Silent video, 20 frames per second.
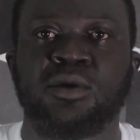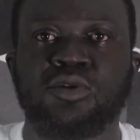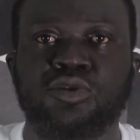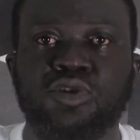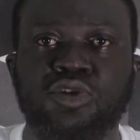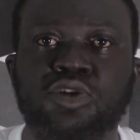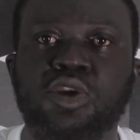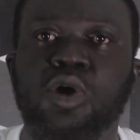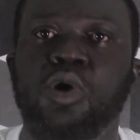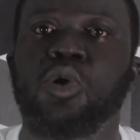
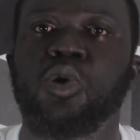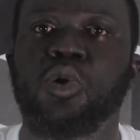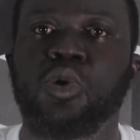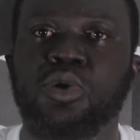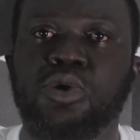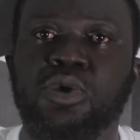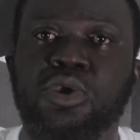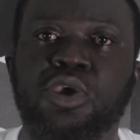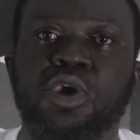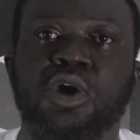
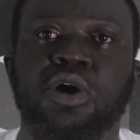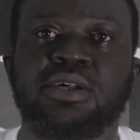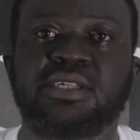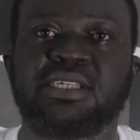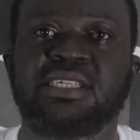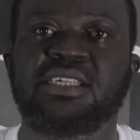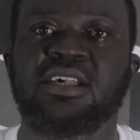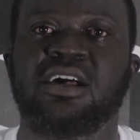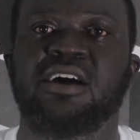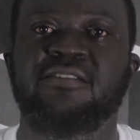Know
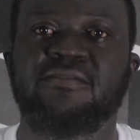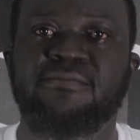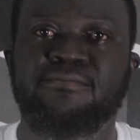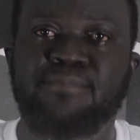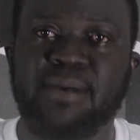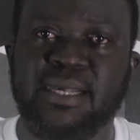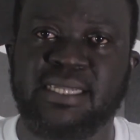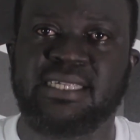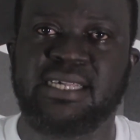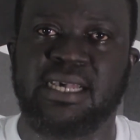
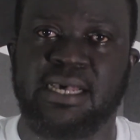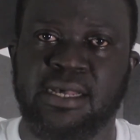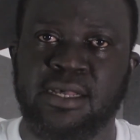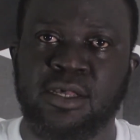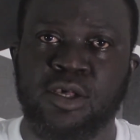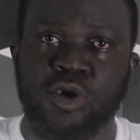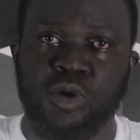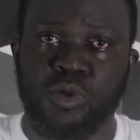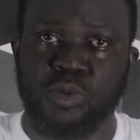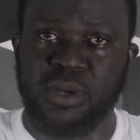yourself better.
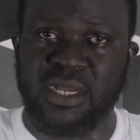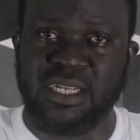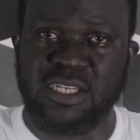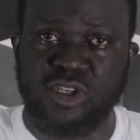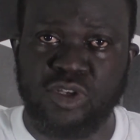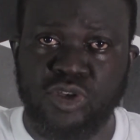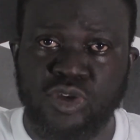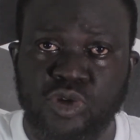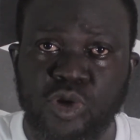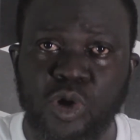When
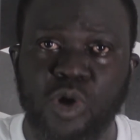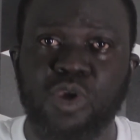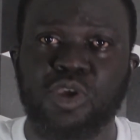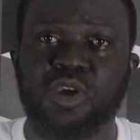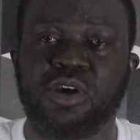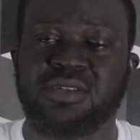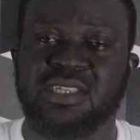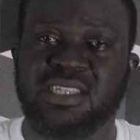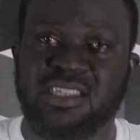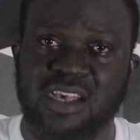you know
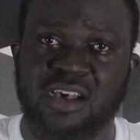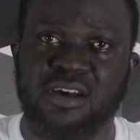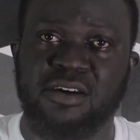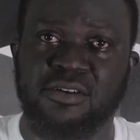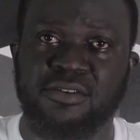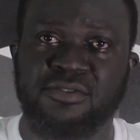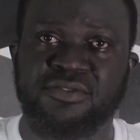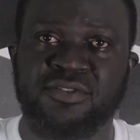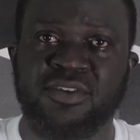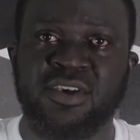
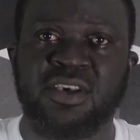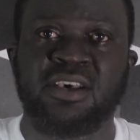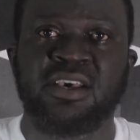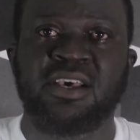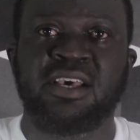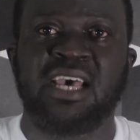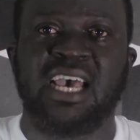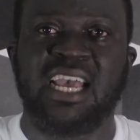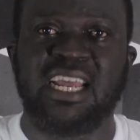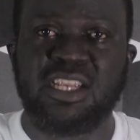yourself,
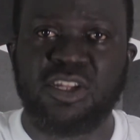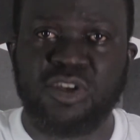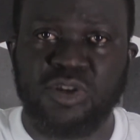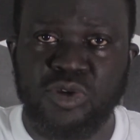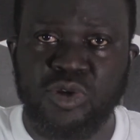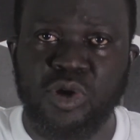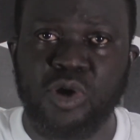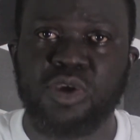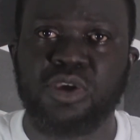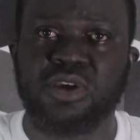and
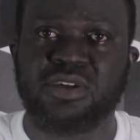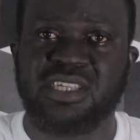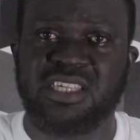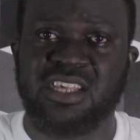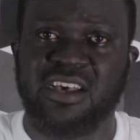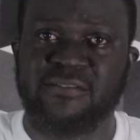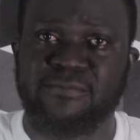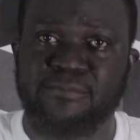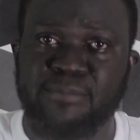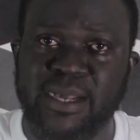you know
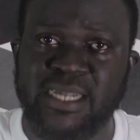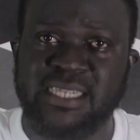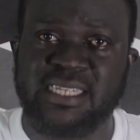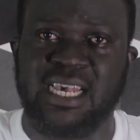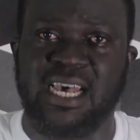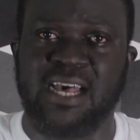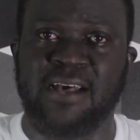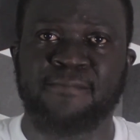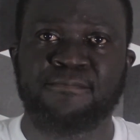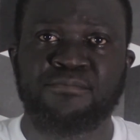yourself
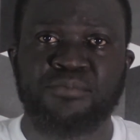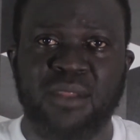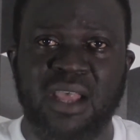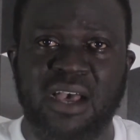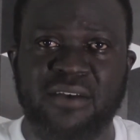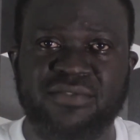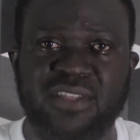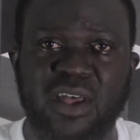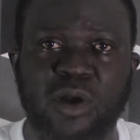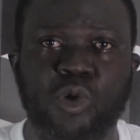better,
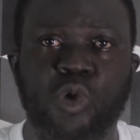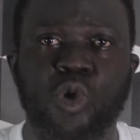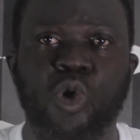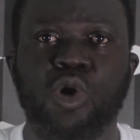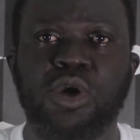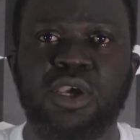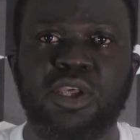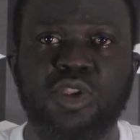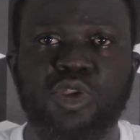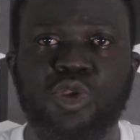after
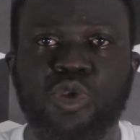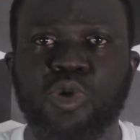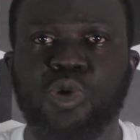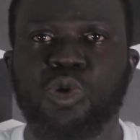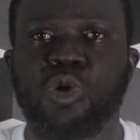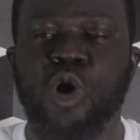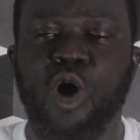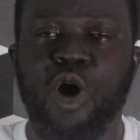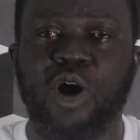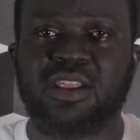going
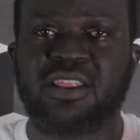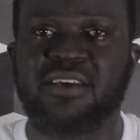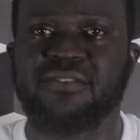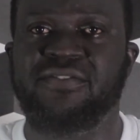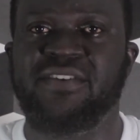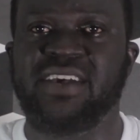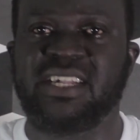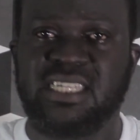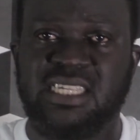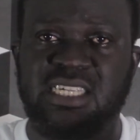through all the
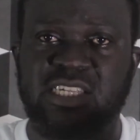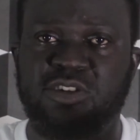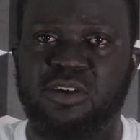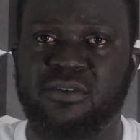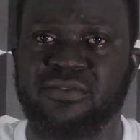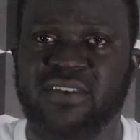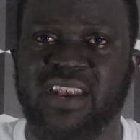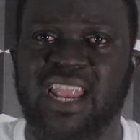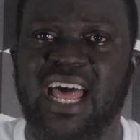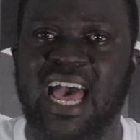phases
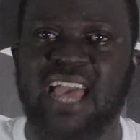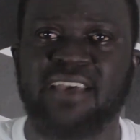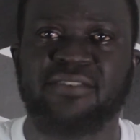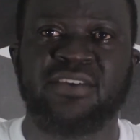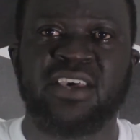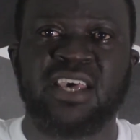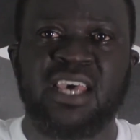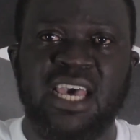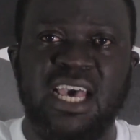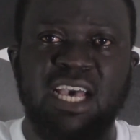of
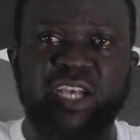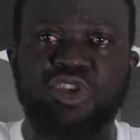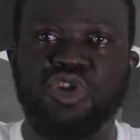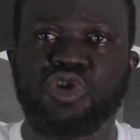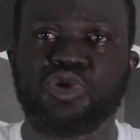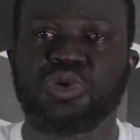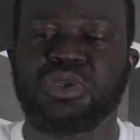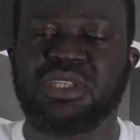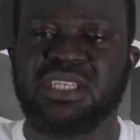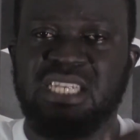life and
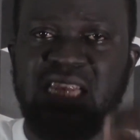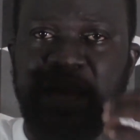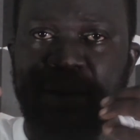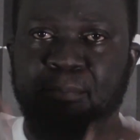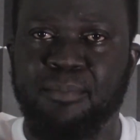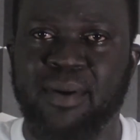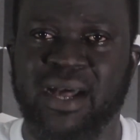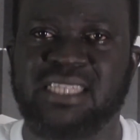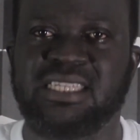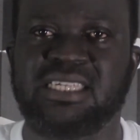choosing a
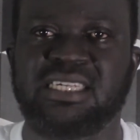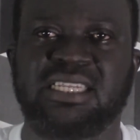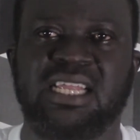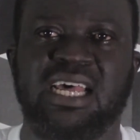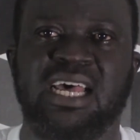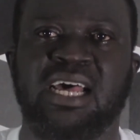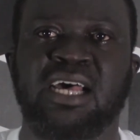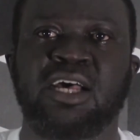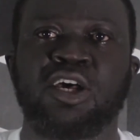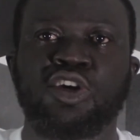
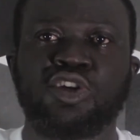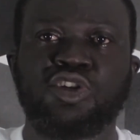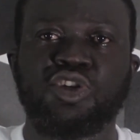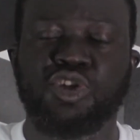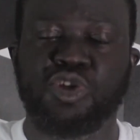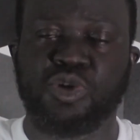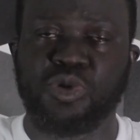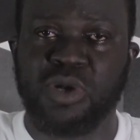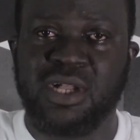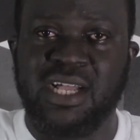partner,
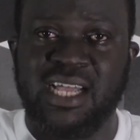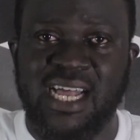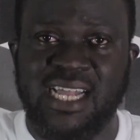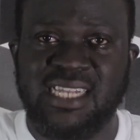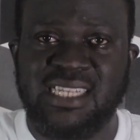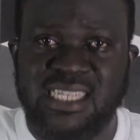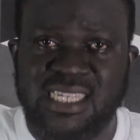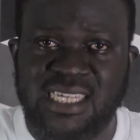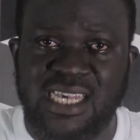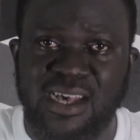you
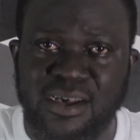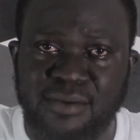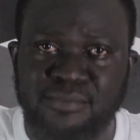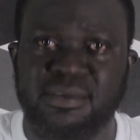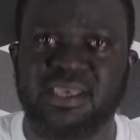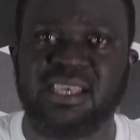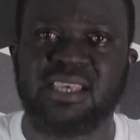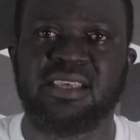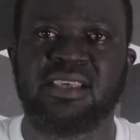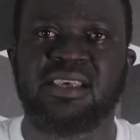can't tell
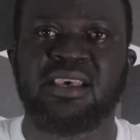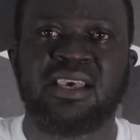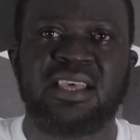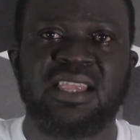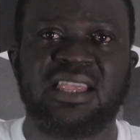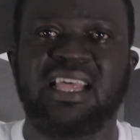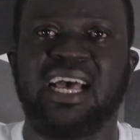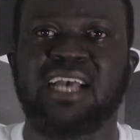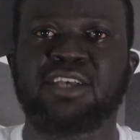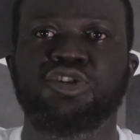me
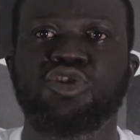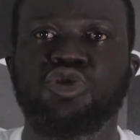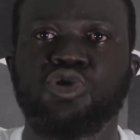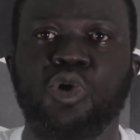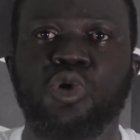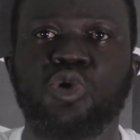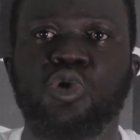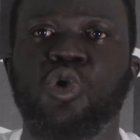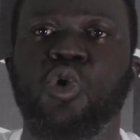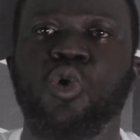that you
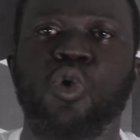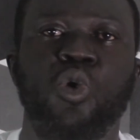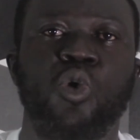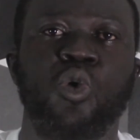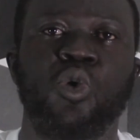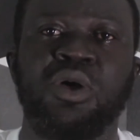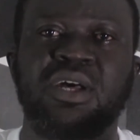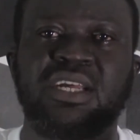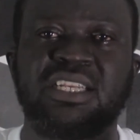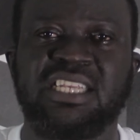don't
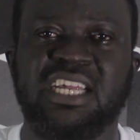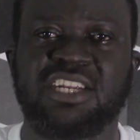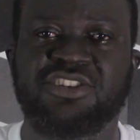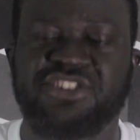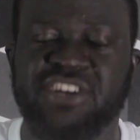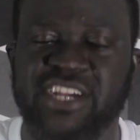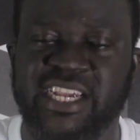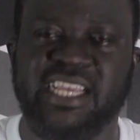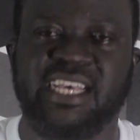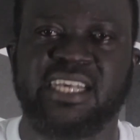know the
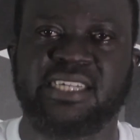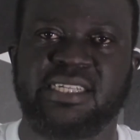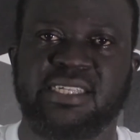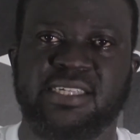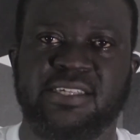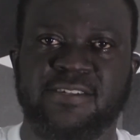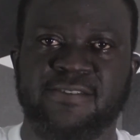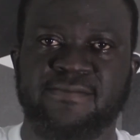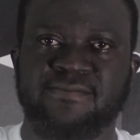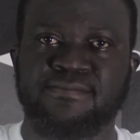
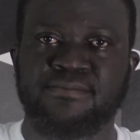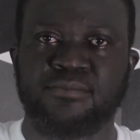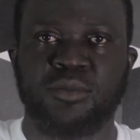triggers.